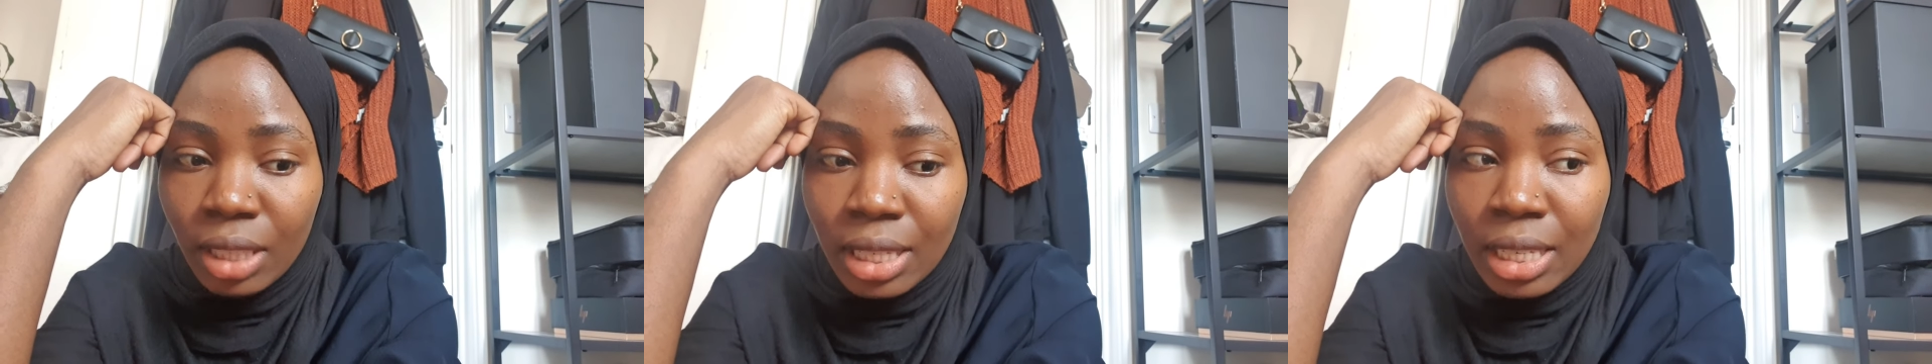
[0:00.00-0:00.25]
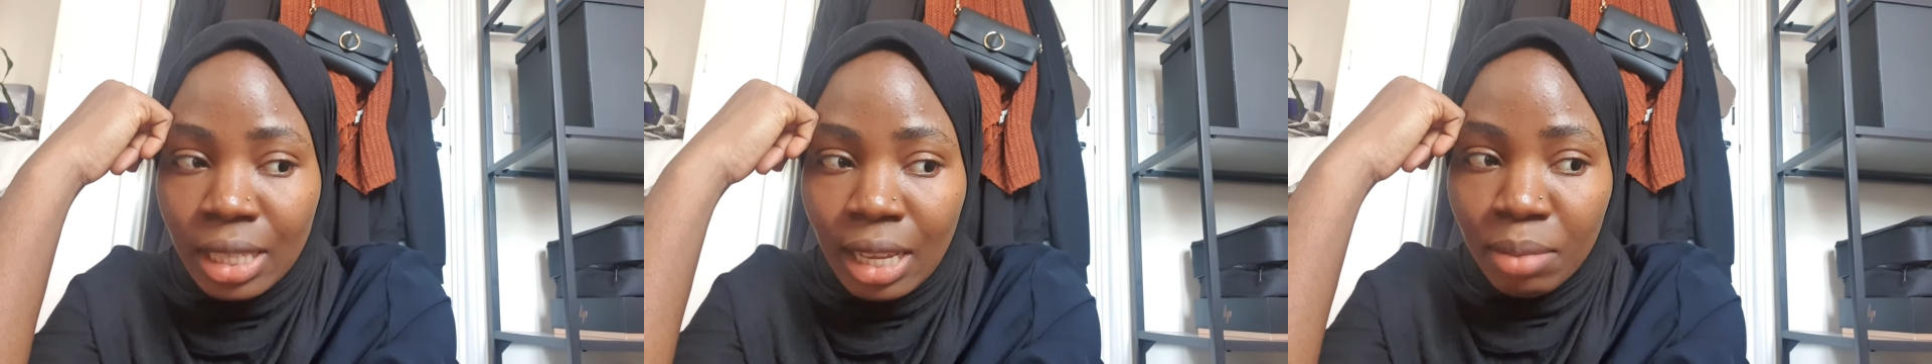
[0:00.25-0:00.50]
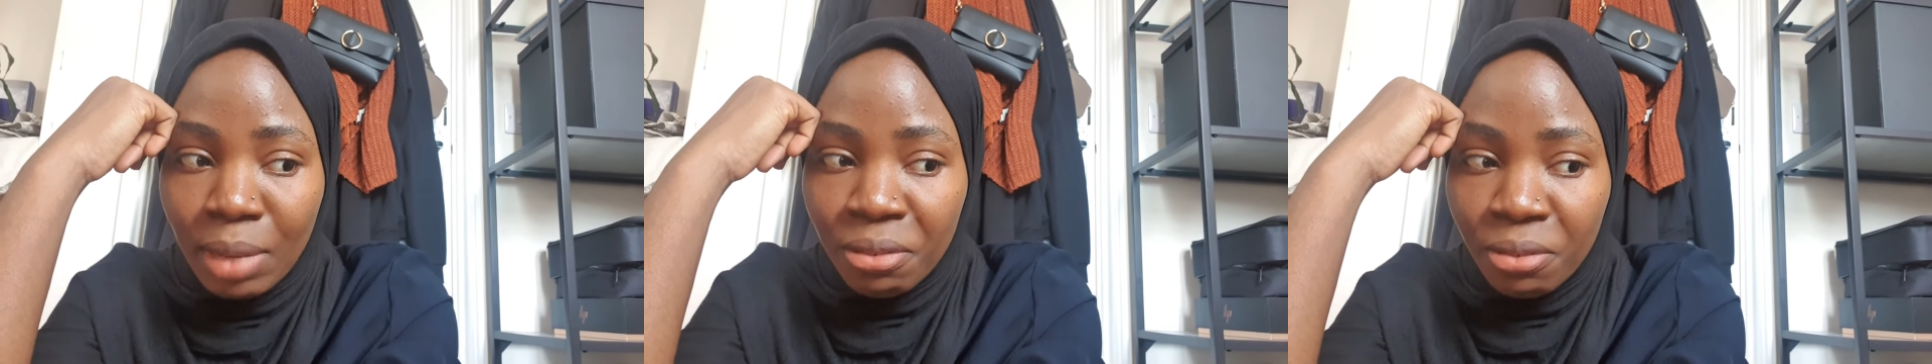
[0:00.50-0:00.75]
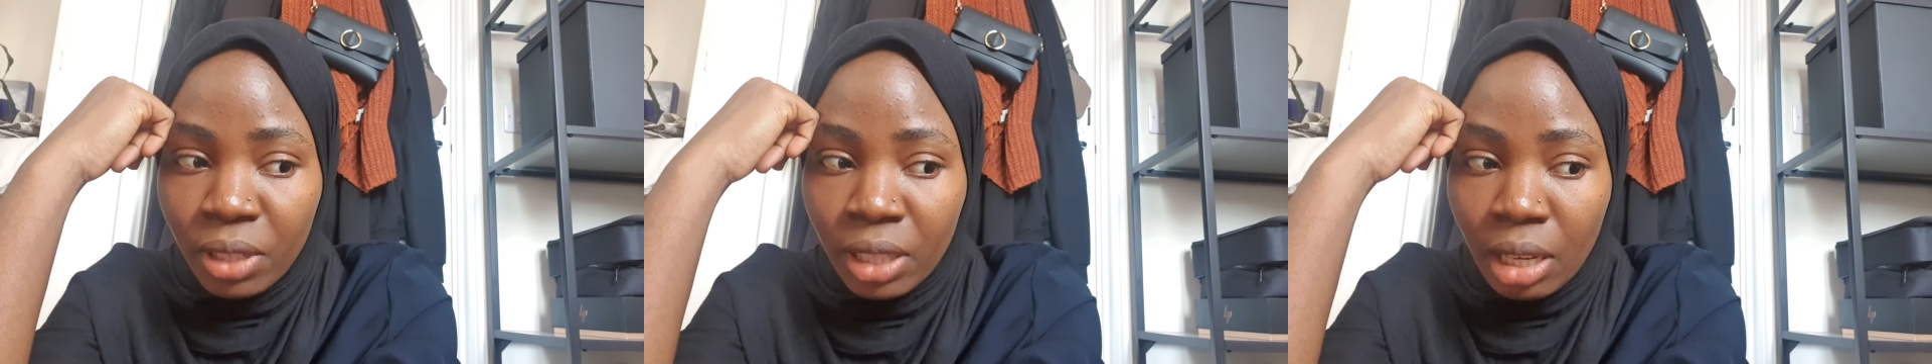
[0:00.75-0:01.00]
this is like my
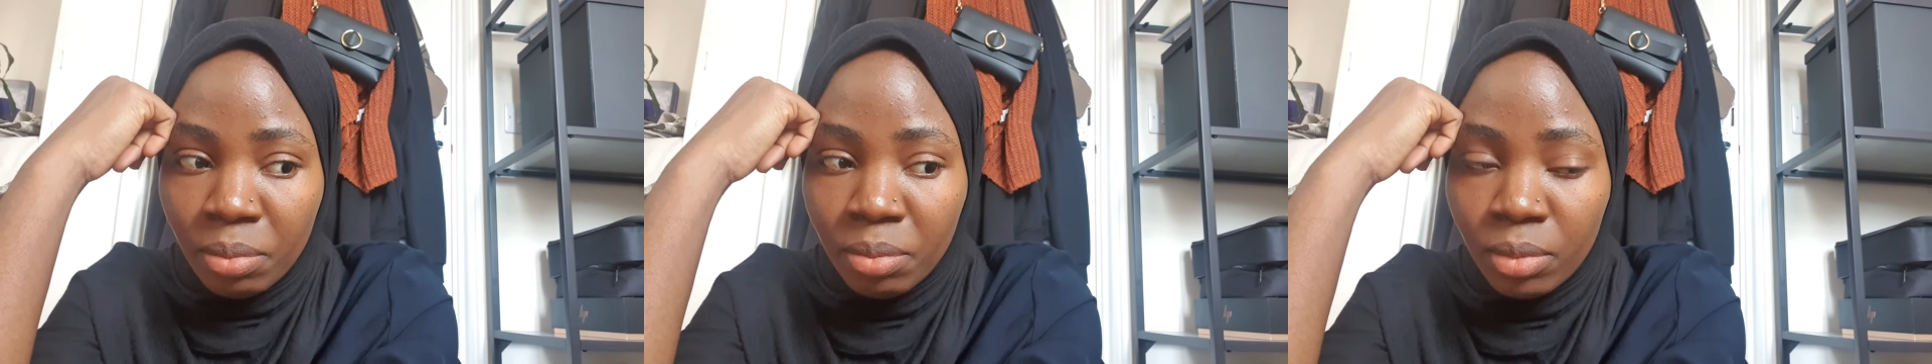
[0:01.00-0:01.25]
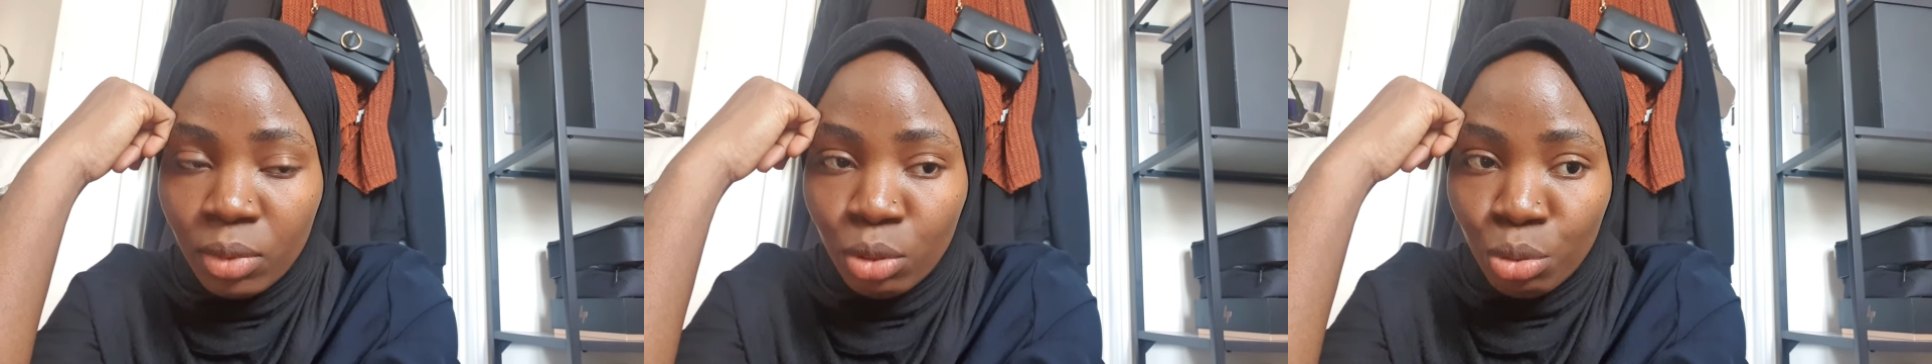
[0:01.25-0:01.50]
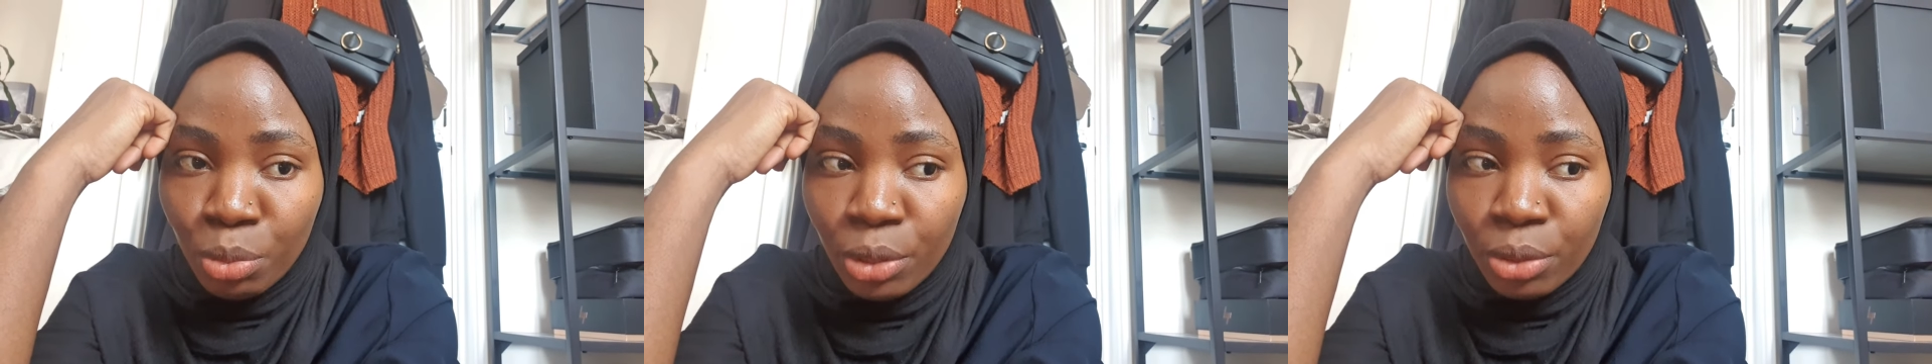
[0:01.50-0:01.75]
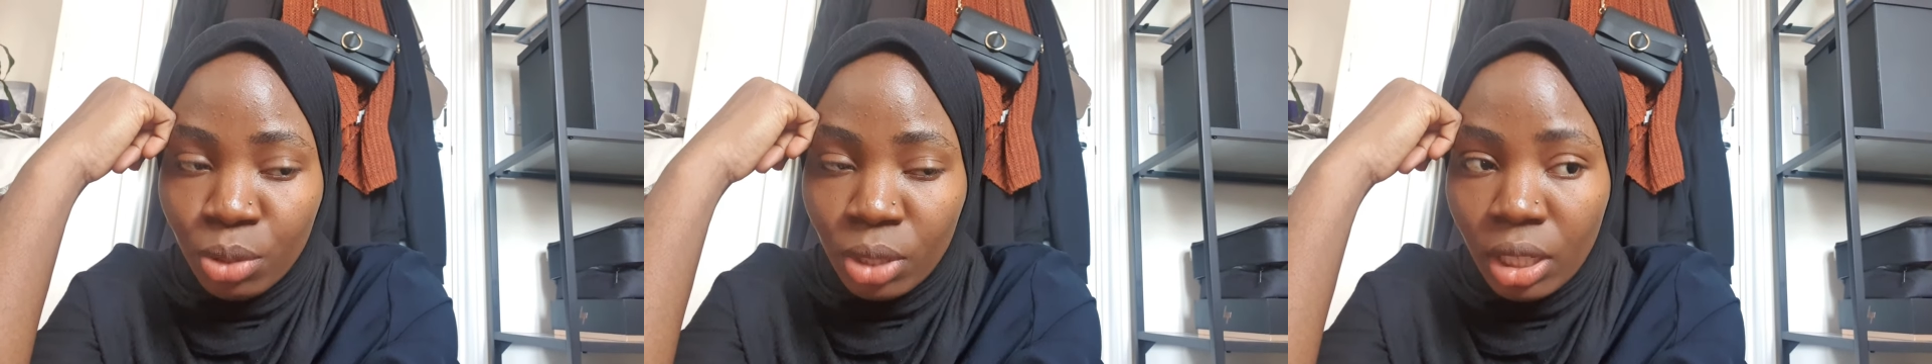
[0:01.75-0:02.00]
free time
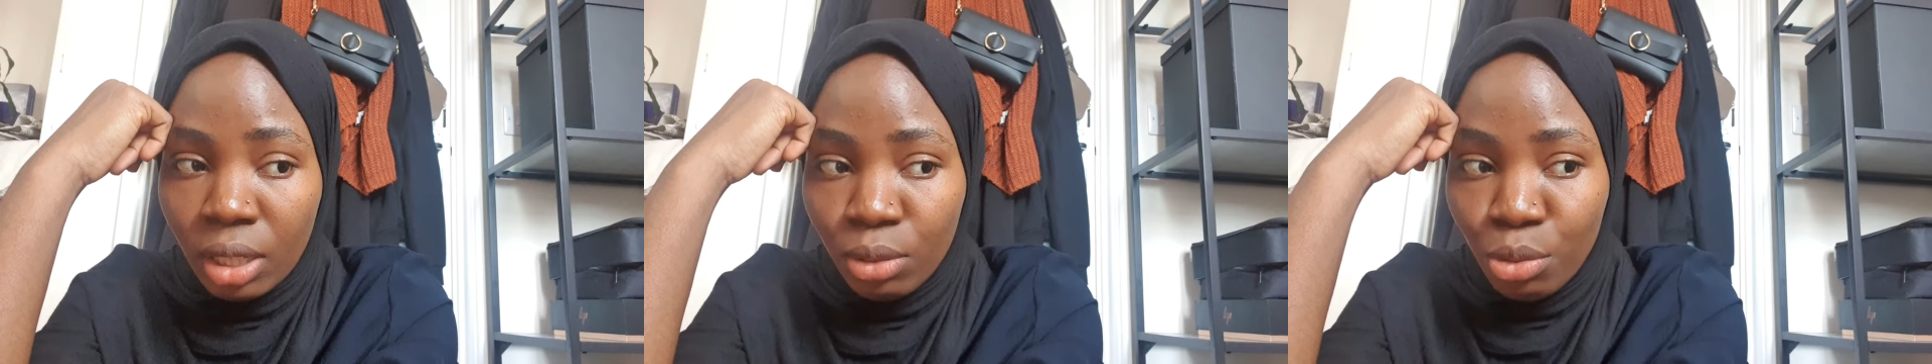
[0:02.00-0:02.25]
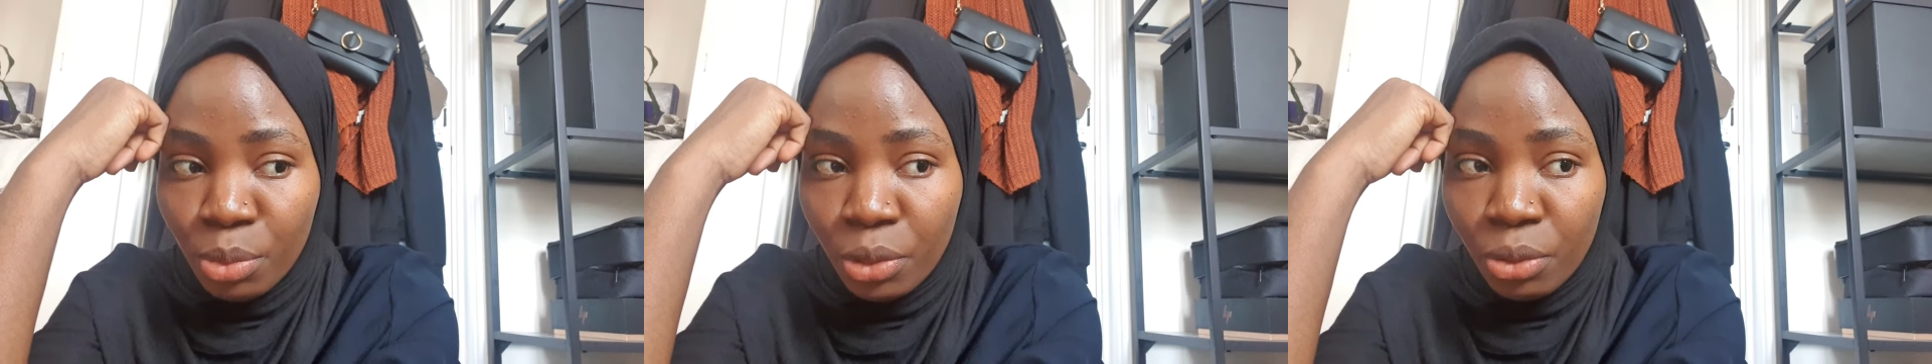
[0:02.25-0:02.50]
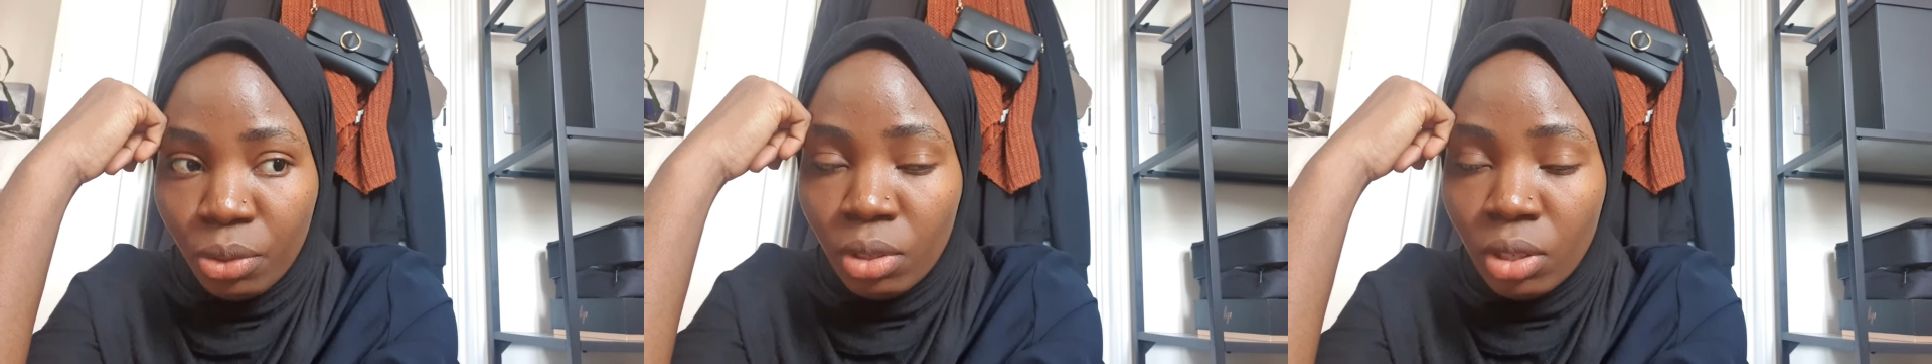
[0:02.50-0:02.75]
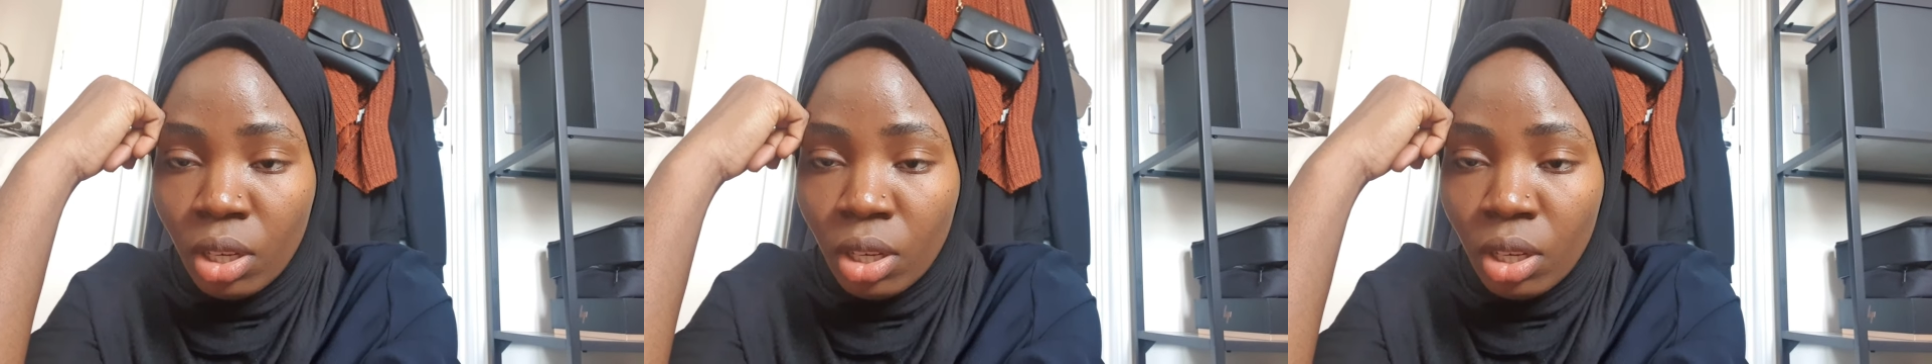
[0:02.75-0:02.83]
tomorrow, today and tomorrow,